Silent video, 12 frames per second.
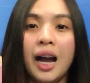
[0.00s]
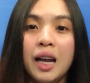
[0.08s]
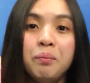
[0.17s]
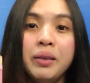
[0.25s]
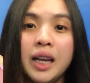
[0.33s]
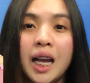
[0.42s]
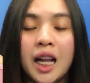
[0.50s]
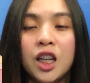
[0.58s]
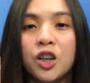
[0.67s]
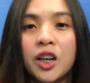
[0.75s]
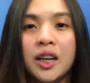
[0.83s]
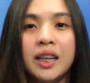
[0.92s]

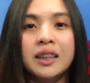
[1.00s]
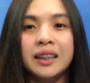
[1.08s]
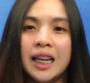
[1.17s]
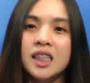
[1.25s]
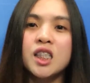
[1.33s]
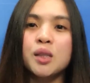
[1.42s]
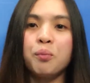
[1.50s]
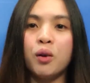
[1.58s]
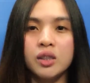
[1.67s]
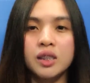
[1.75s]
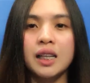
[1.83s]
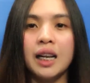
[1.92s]
IPL, or Intense
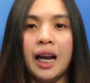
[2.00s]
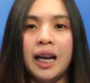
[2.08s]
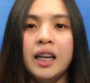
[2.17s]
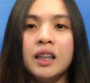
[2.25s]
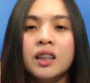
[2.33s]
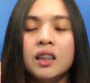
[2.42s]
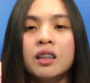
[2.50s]
Pulse Light,